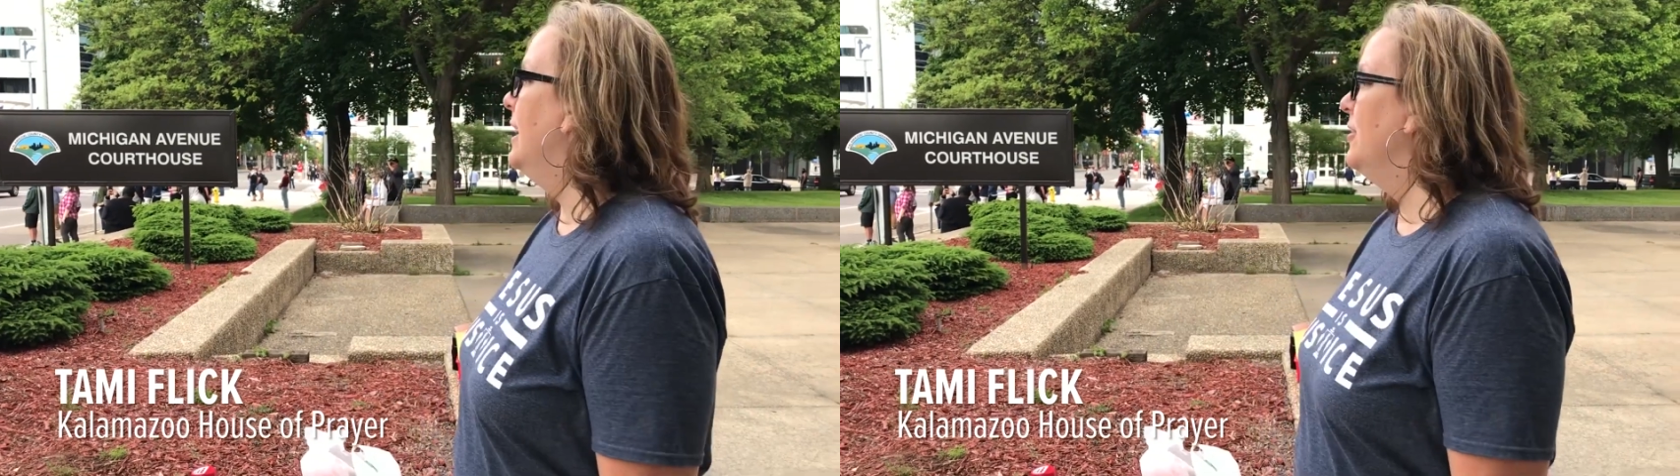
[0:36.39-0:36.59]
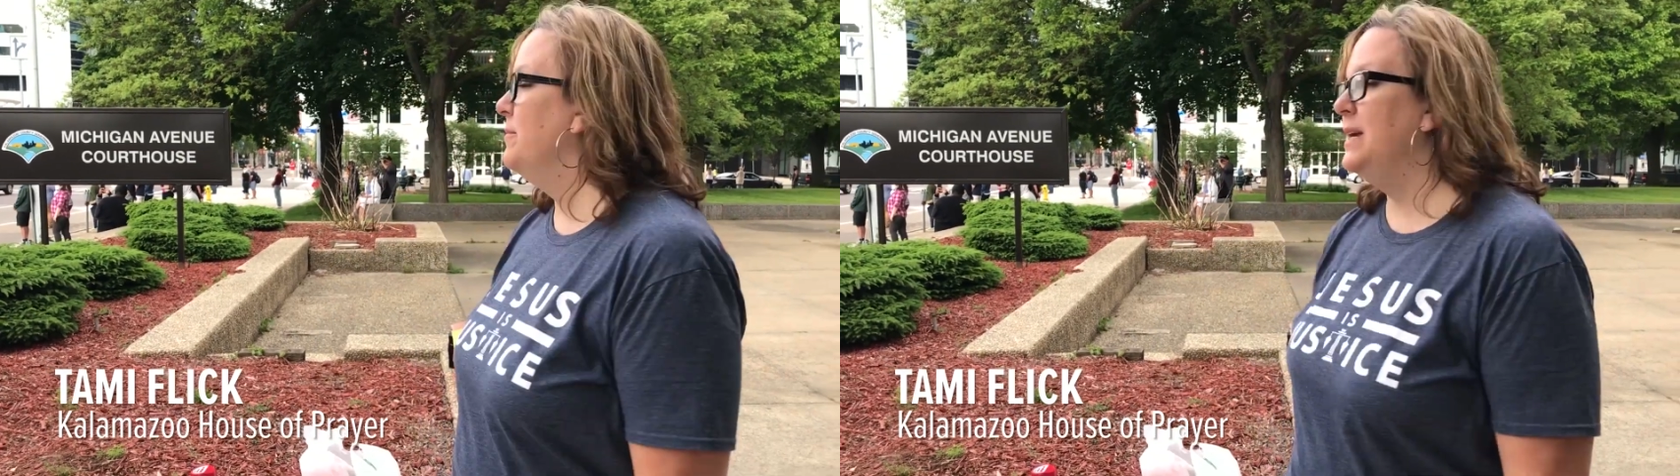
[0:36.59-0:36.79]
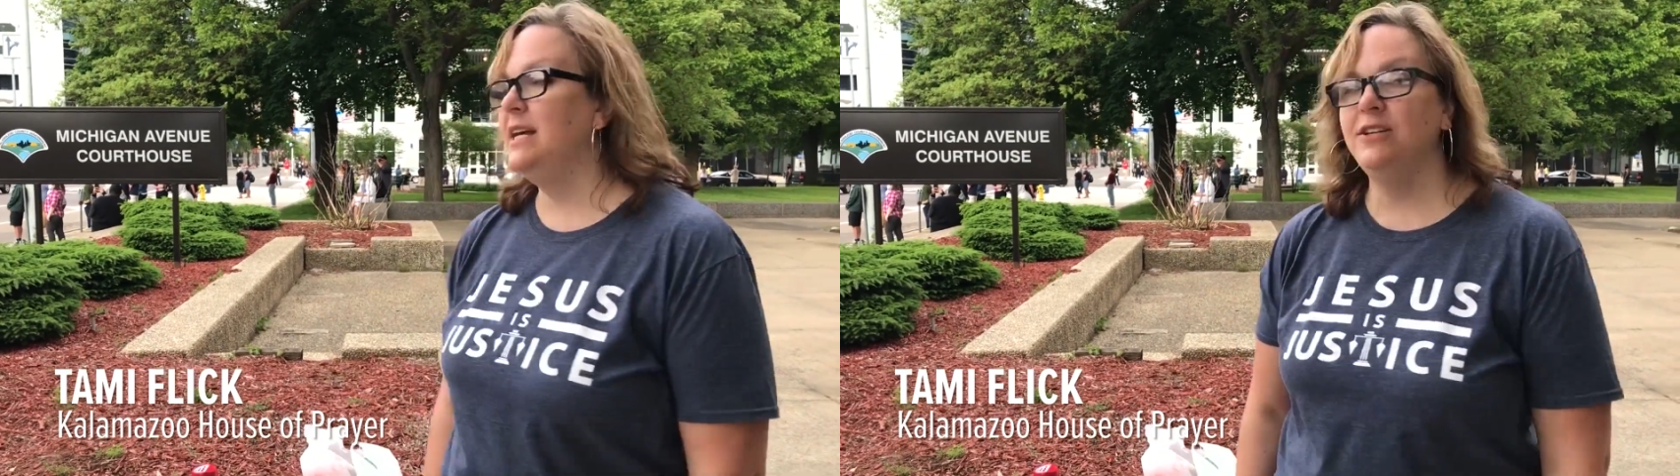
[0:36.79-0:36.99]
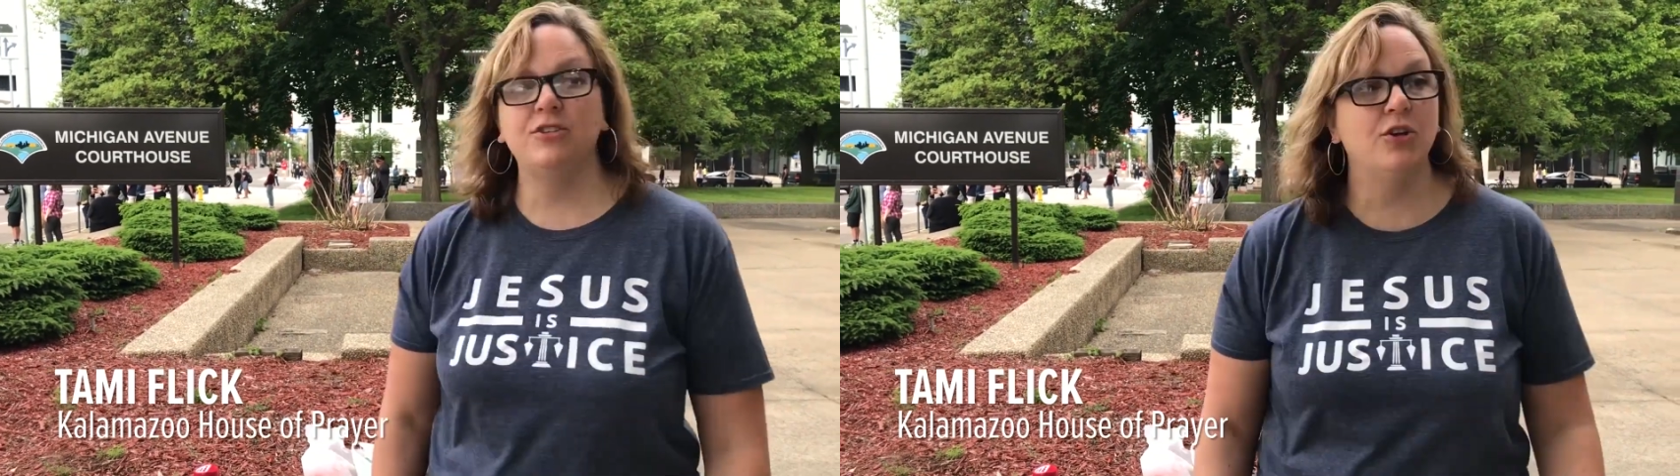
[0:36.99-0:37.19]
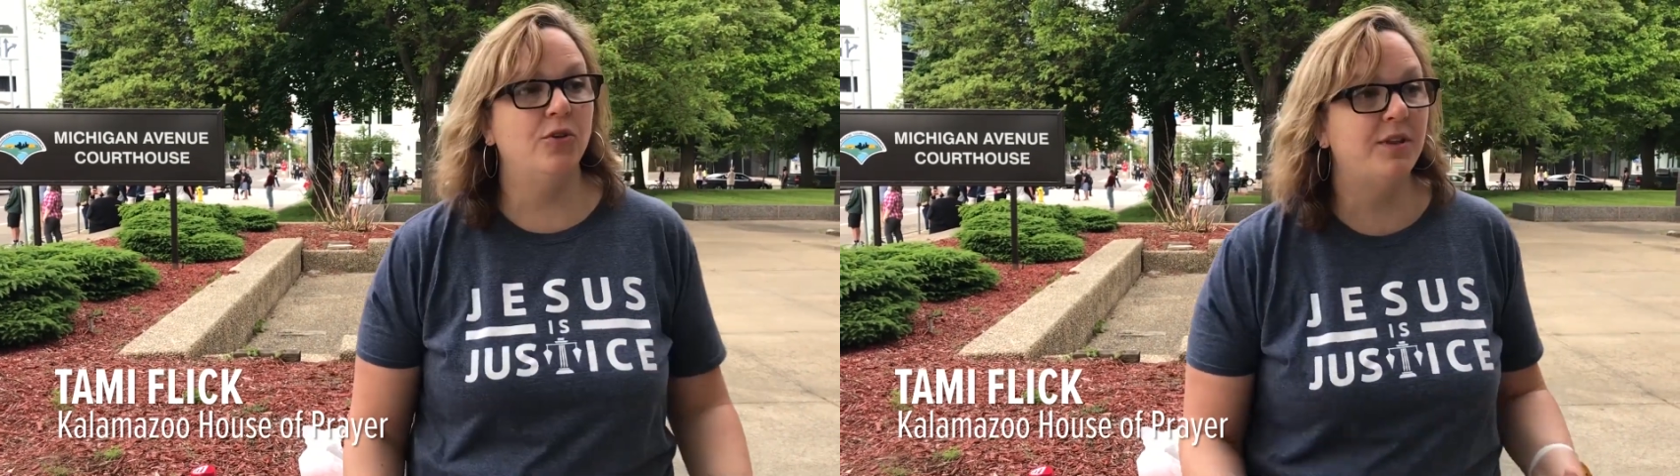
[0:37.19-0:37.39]
Um, and
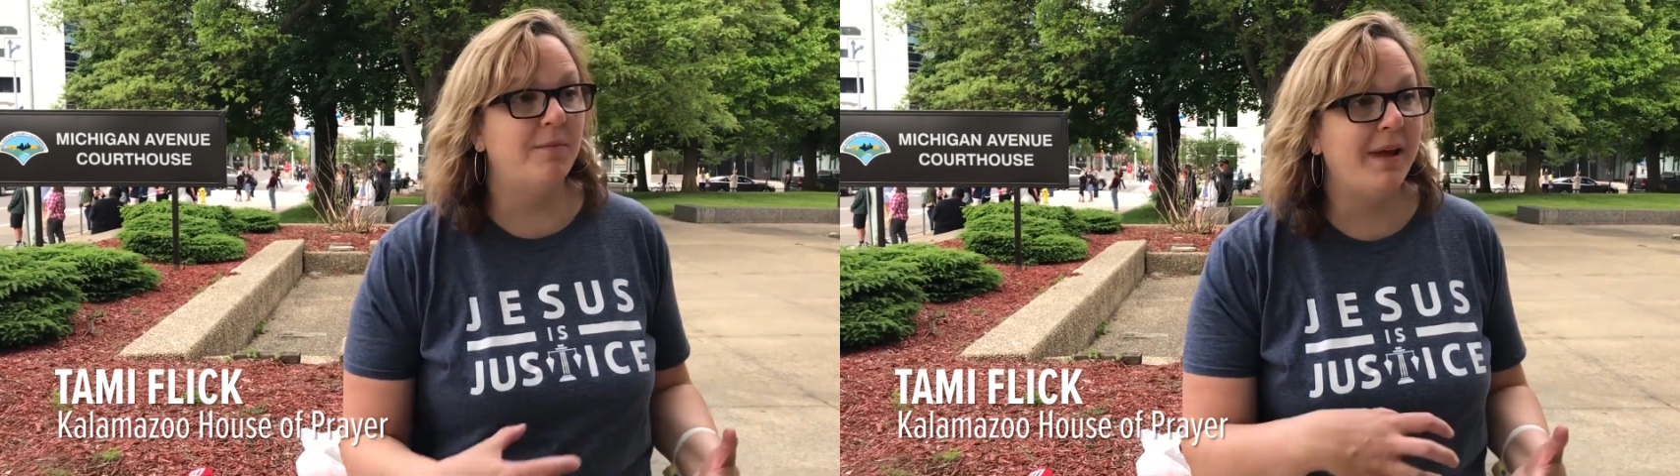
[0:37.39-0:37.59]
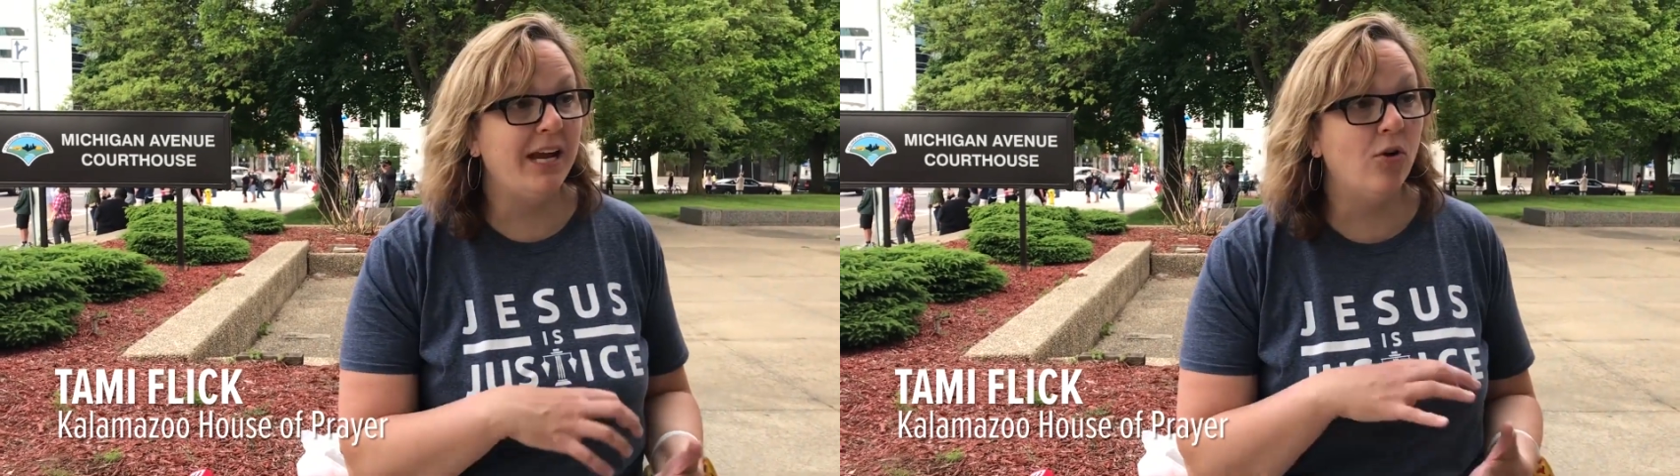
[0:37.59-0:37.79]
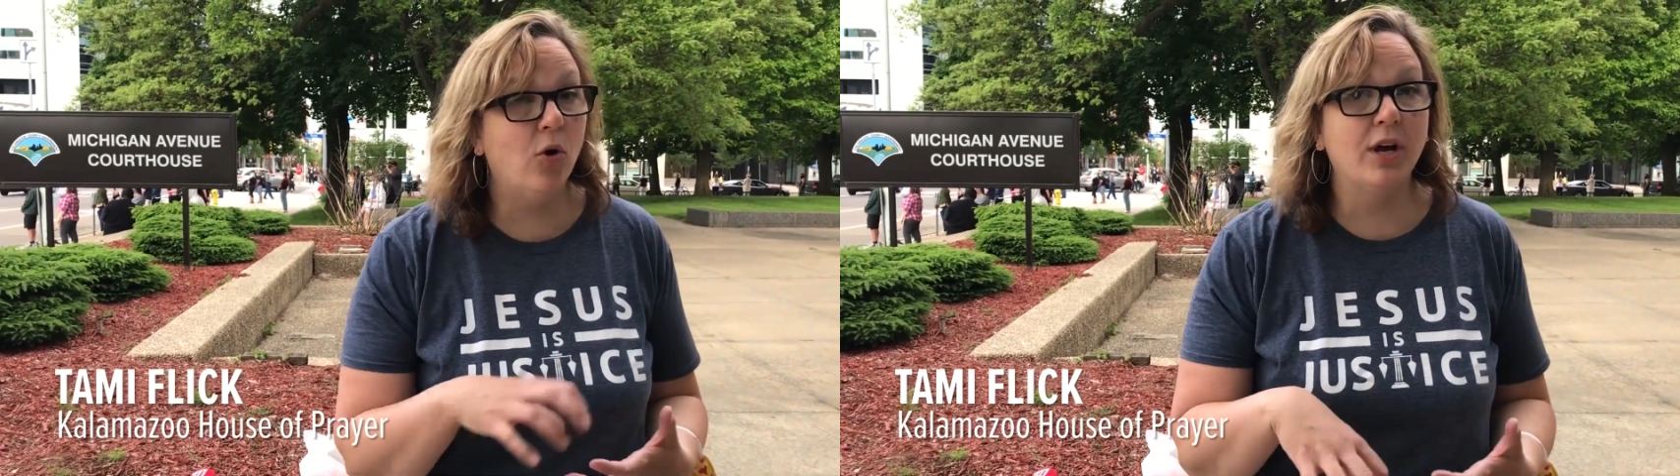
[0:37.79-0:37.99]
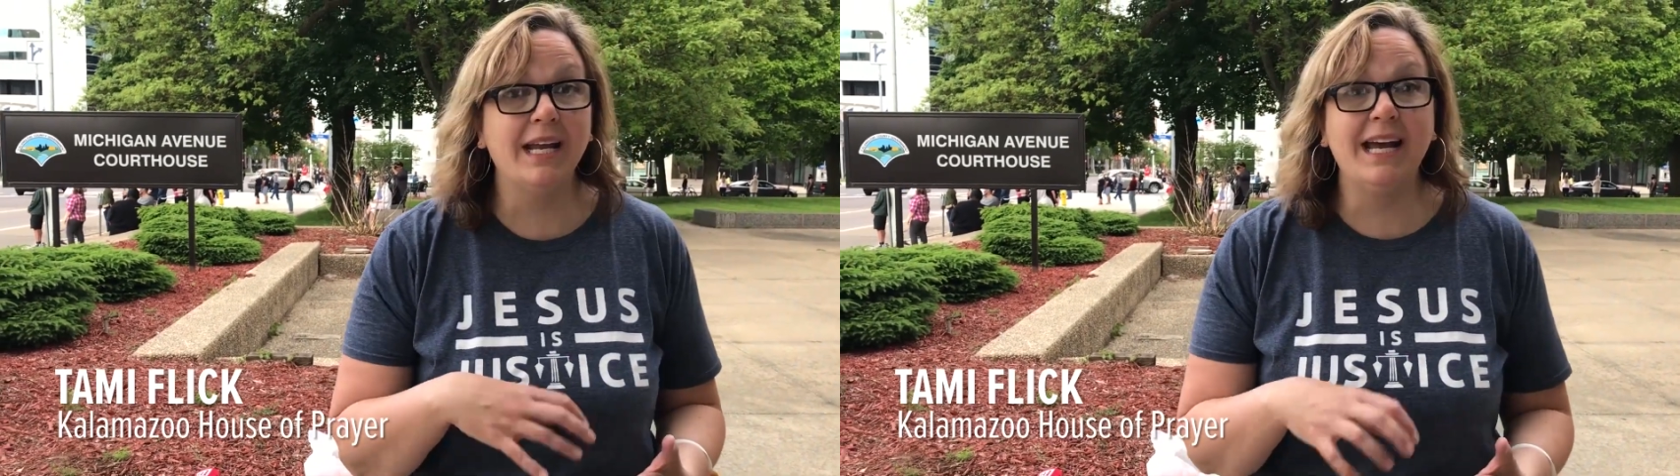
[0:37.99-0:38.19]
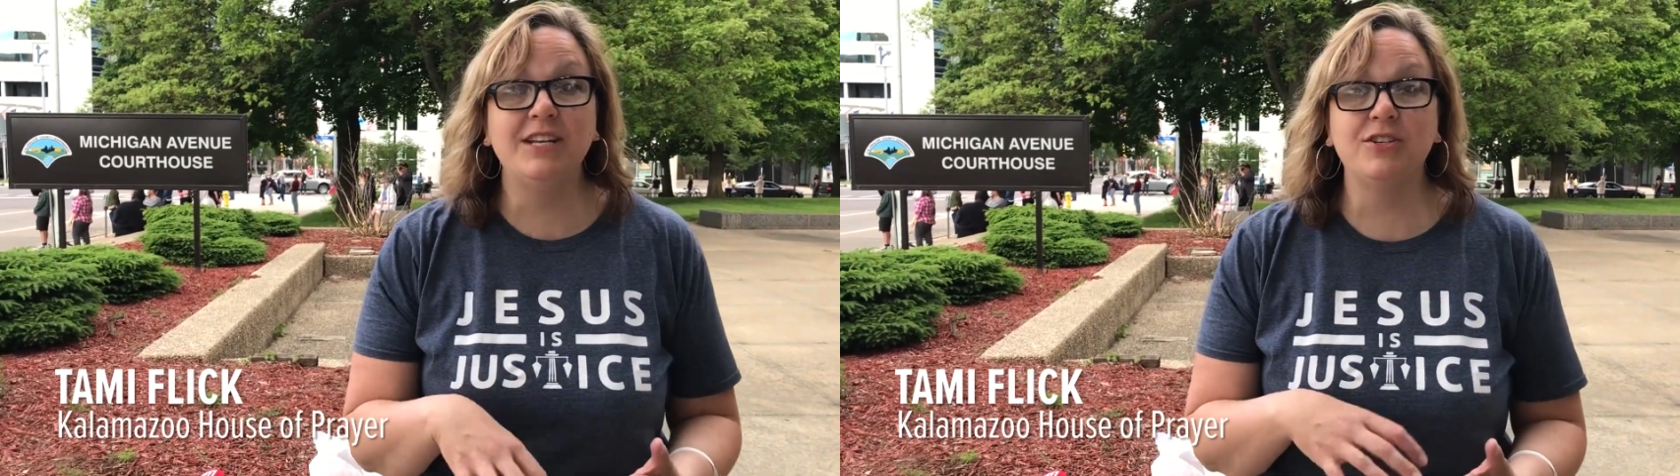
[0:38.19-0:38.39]
so the main
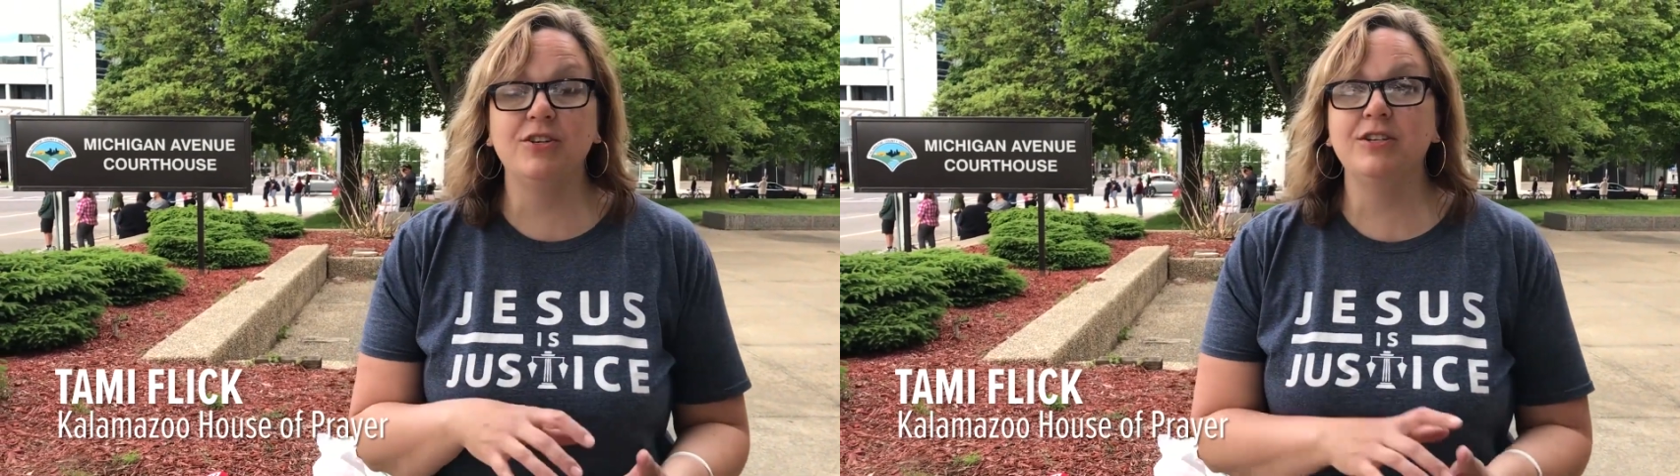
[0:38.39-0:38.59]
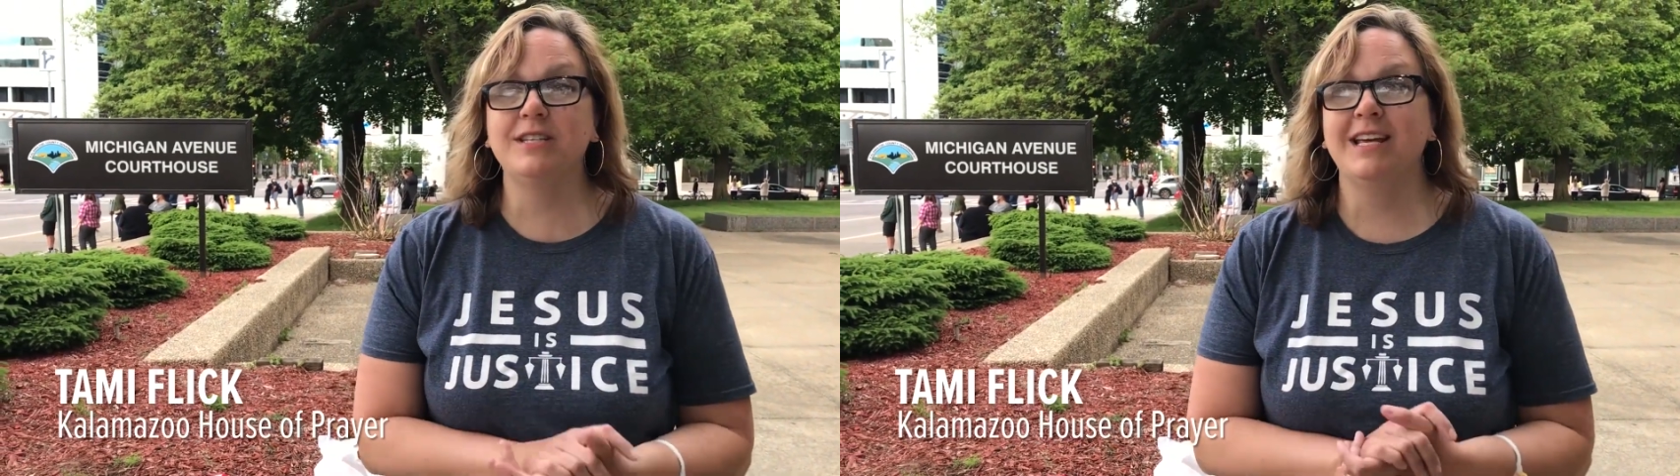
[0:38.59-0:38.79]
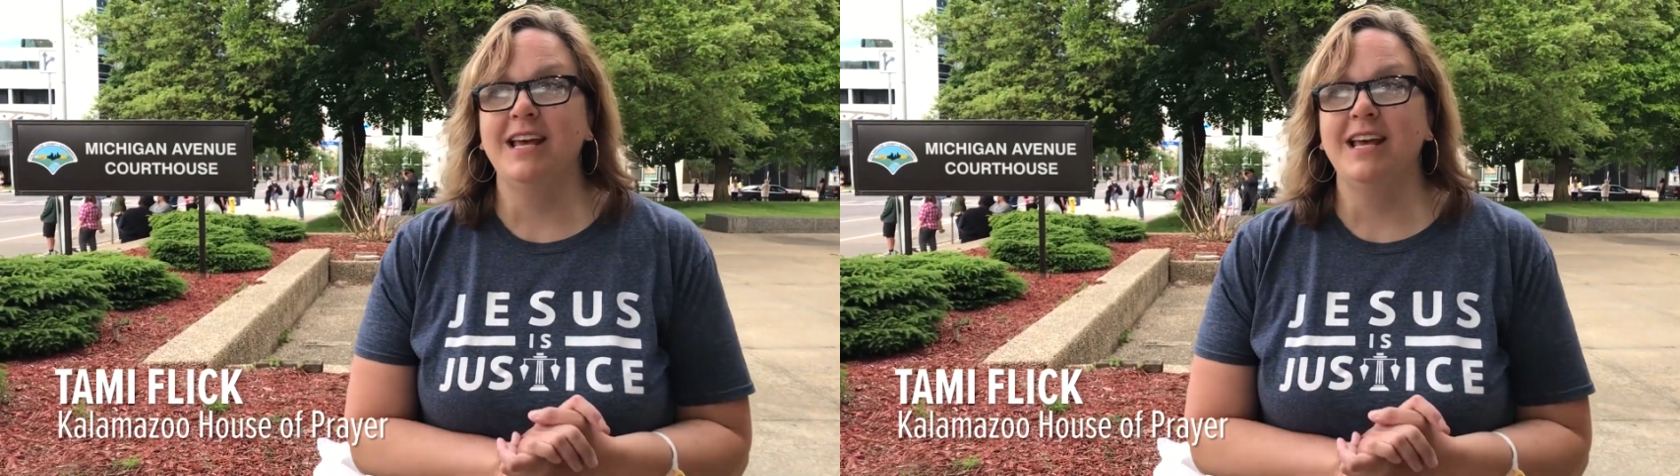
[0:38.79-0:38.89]
organizers